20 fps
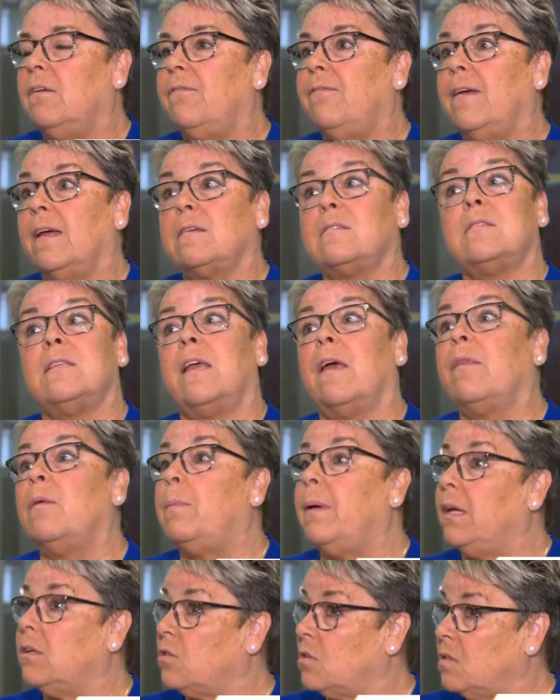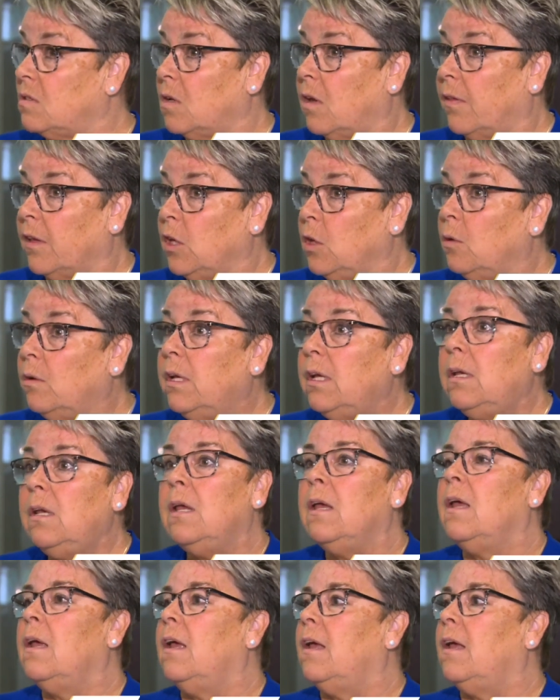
It affects the other patients on the unit.